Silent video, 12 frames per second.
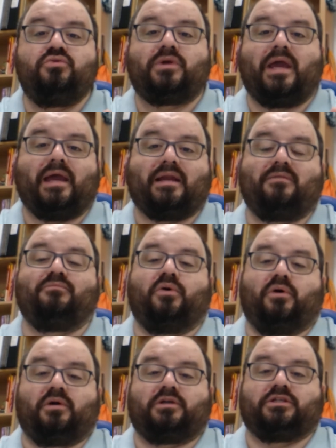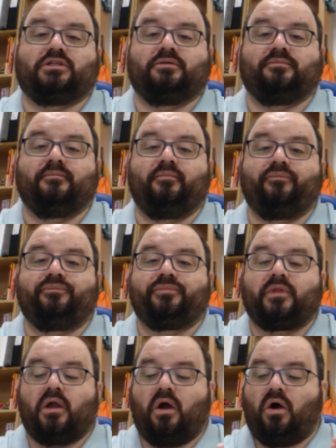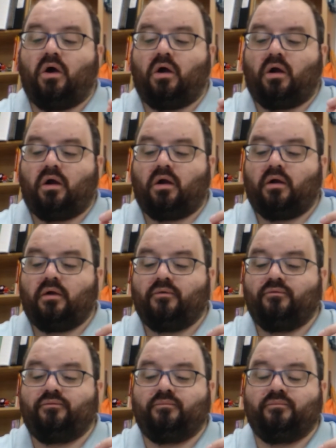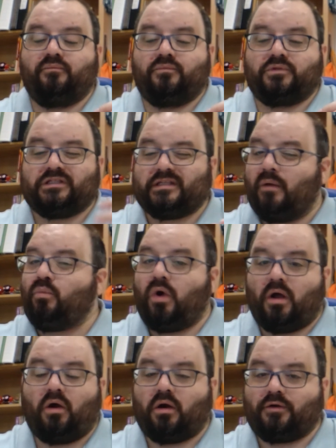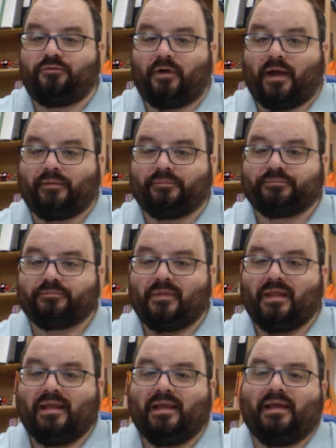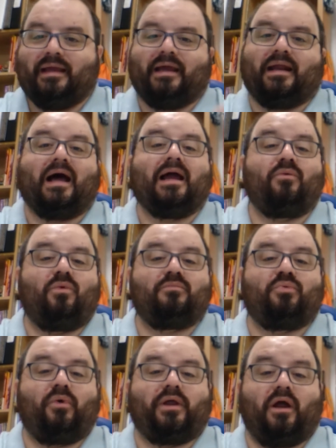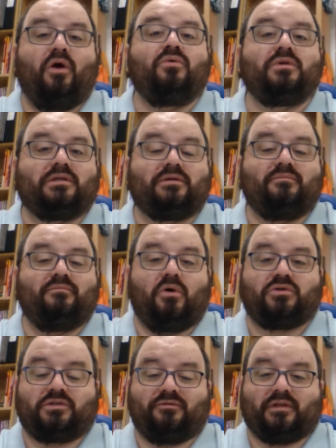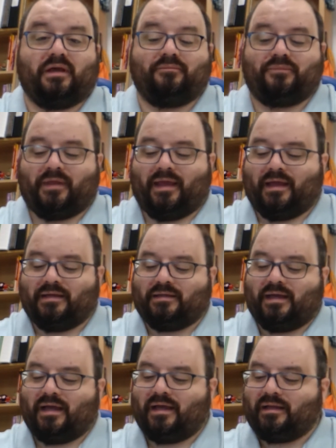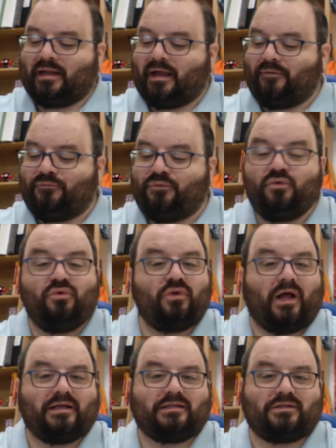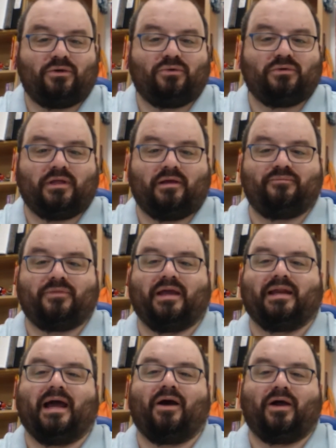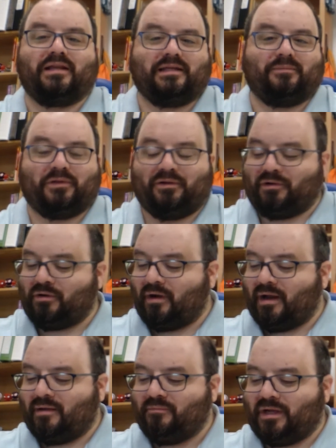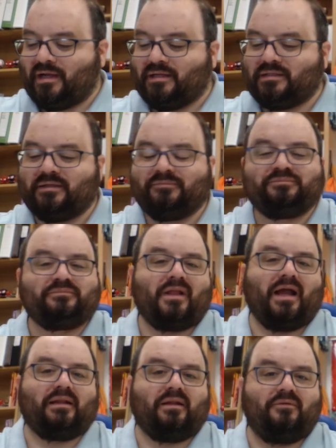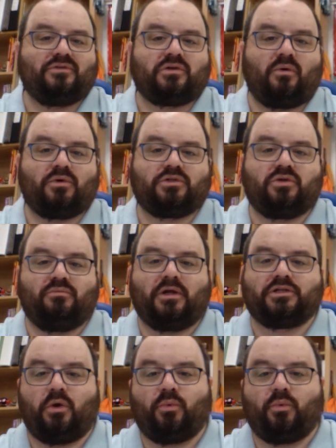Canon books are somewhat hard to find. And I, at one point, owned most of them, and like a fool, I sold them, and now I deeply regret it because I love Star Wars so much.